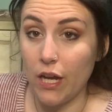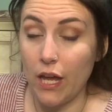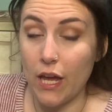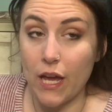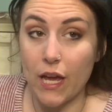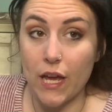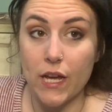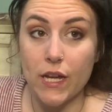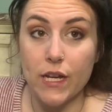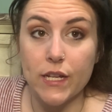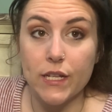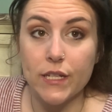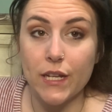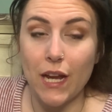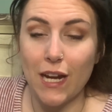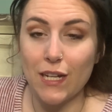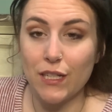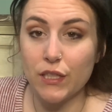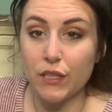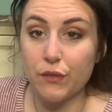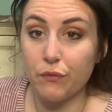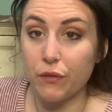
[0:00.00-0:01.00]
And I
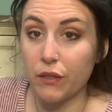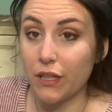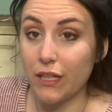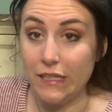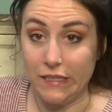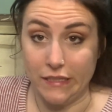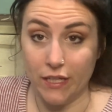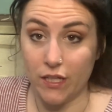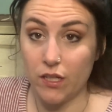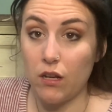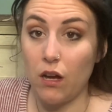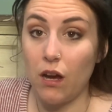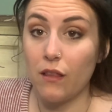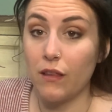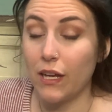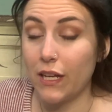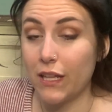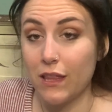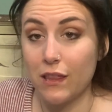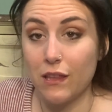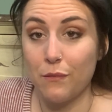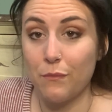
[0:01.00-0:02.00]
just really did not
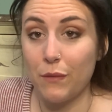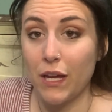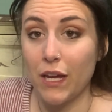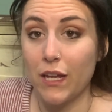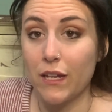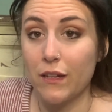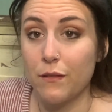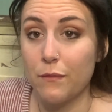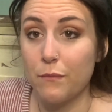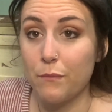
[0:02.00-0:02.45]
like the main